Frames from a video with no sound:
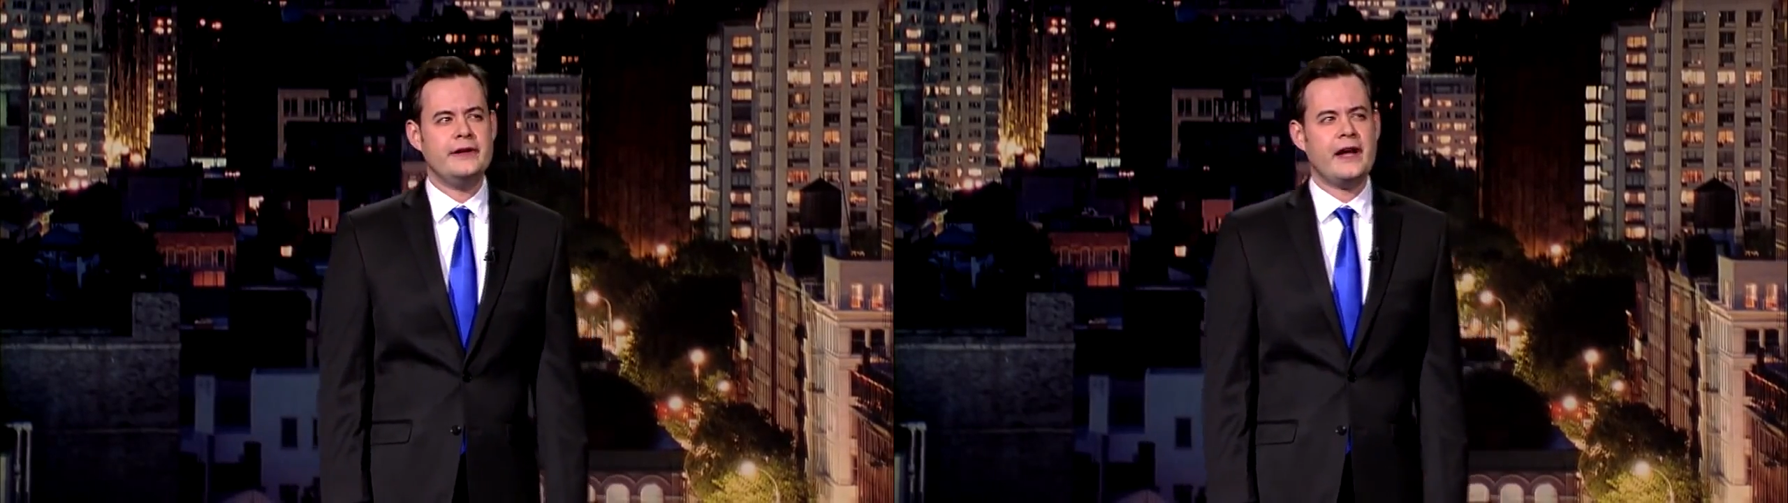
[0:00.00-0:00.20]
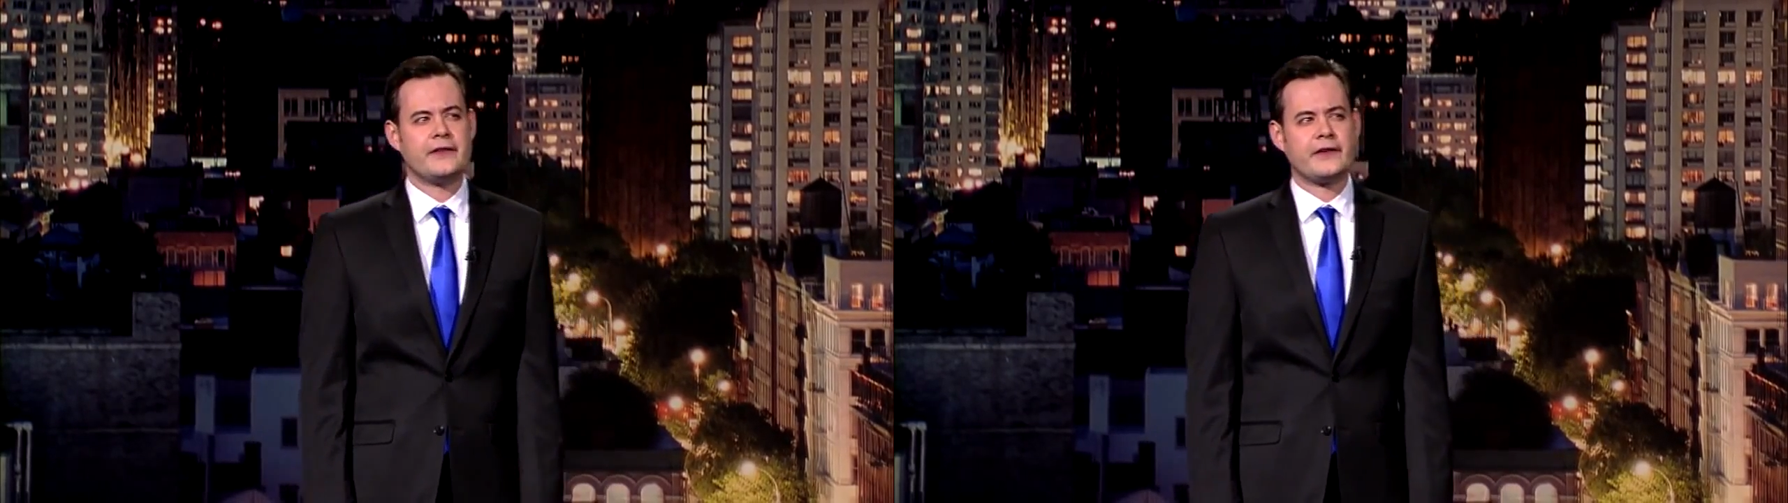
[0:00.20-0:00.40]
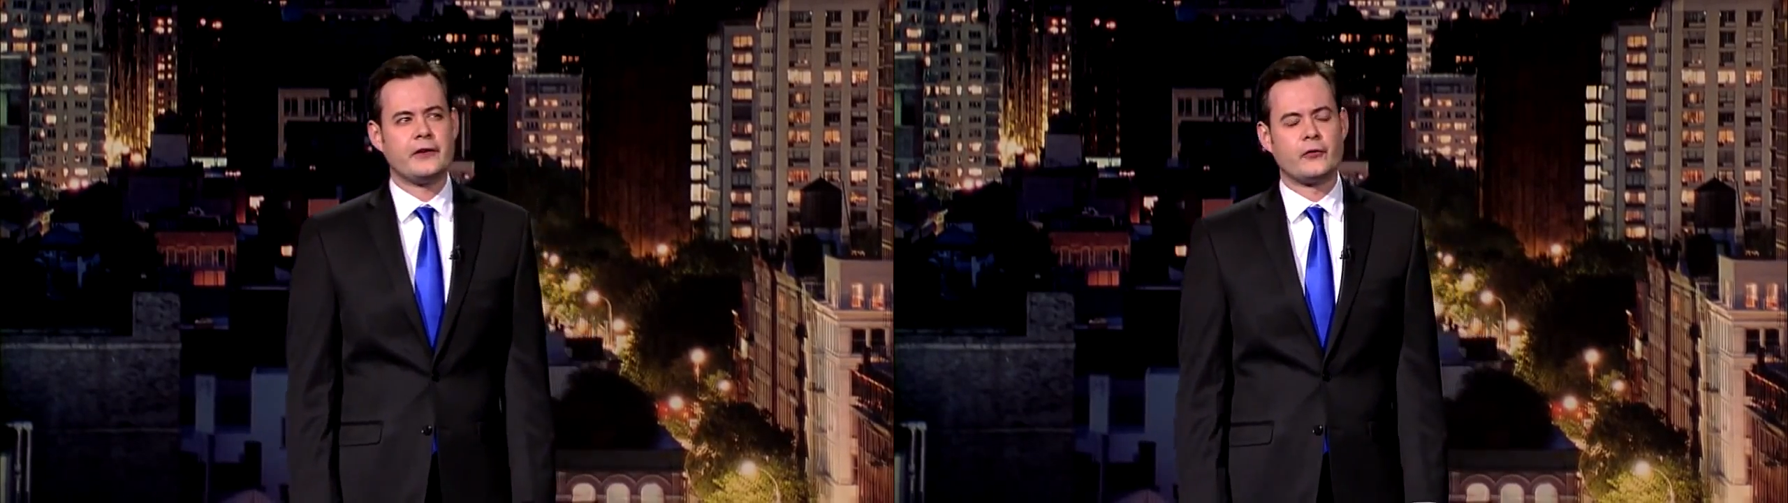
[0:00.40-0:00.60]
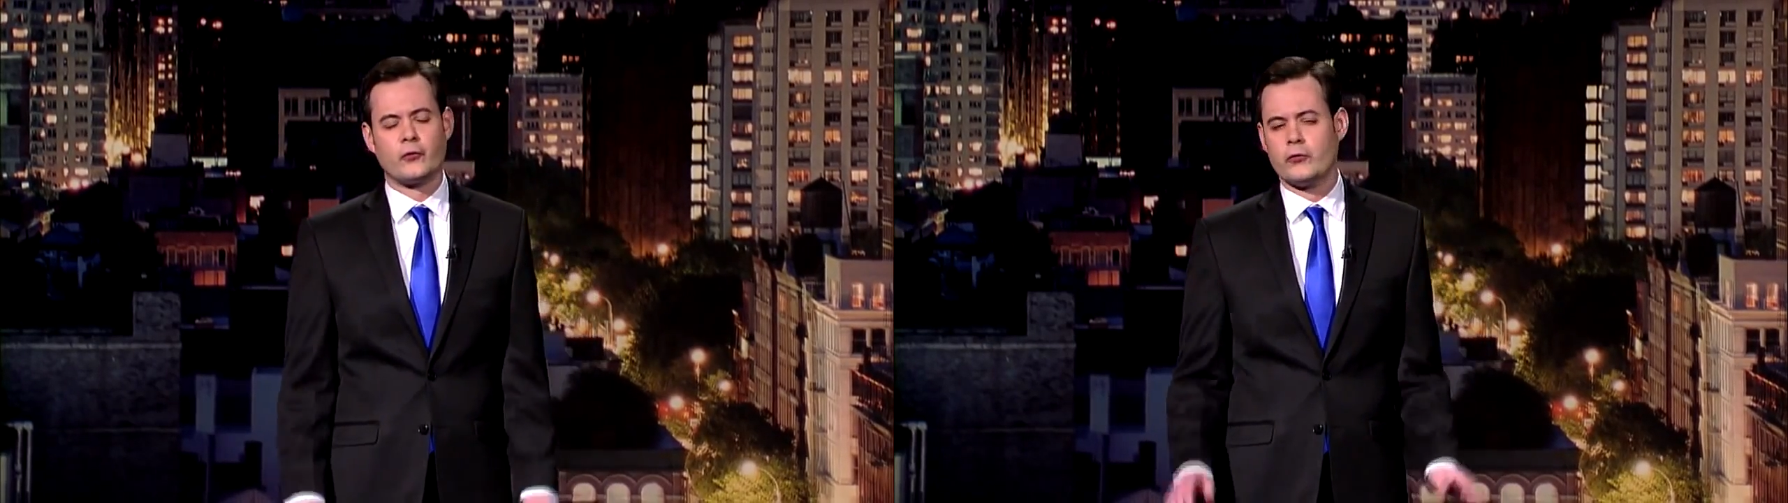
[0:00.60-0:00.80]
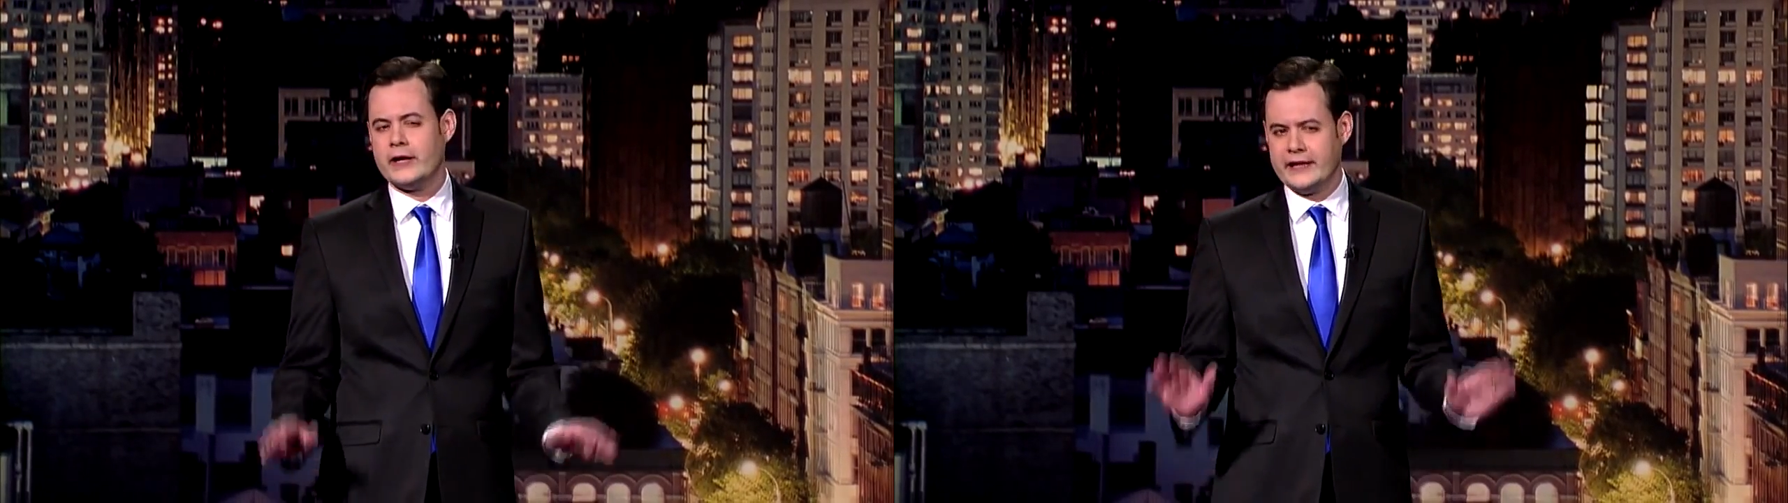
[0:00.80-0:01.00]
doesn't
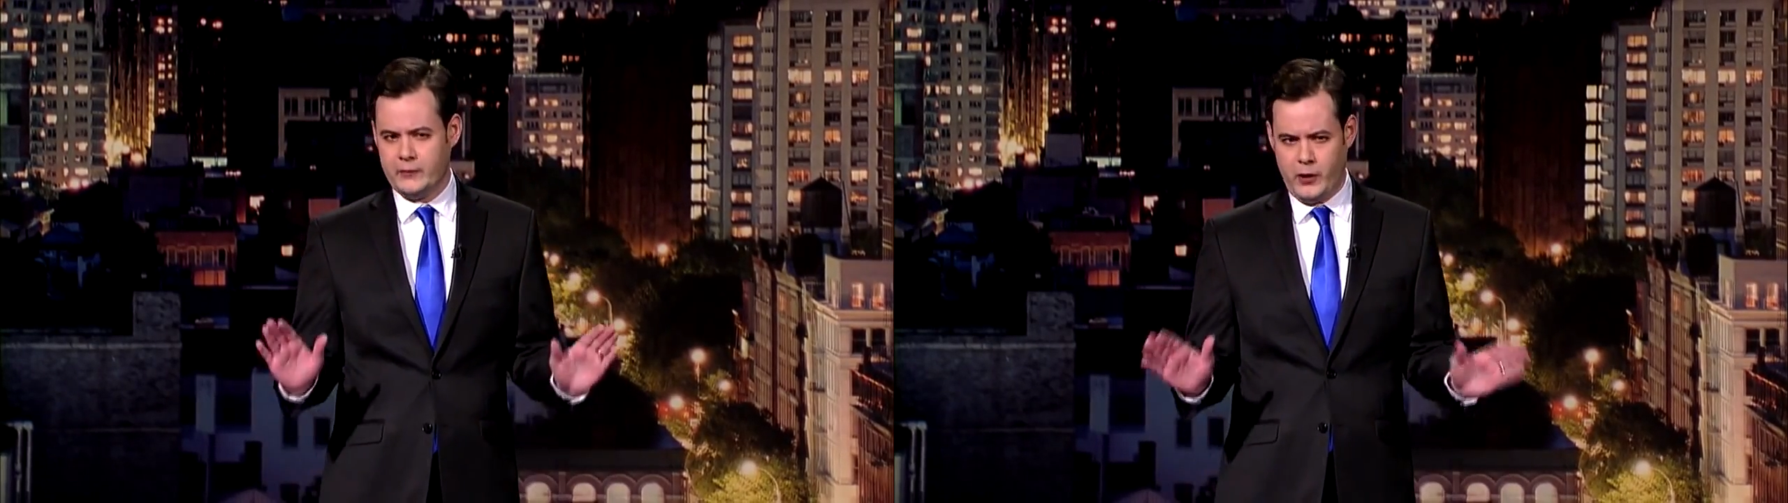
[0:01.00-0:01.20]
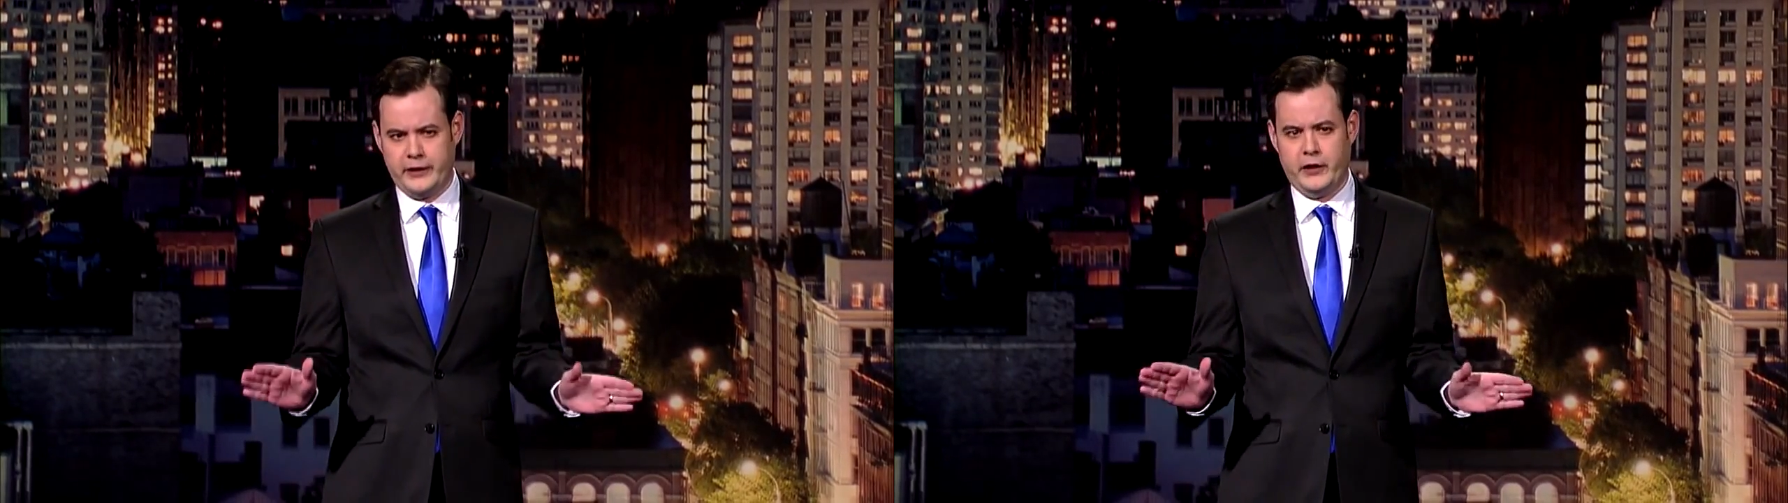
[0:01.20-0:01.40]
really want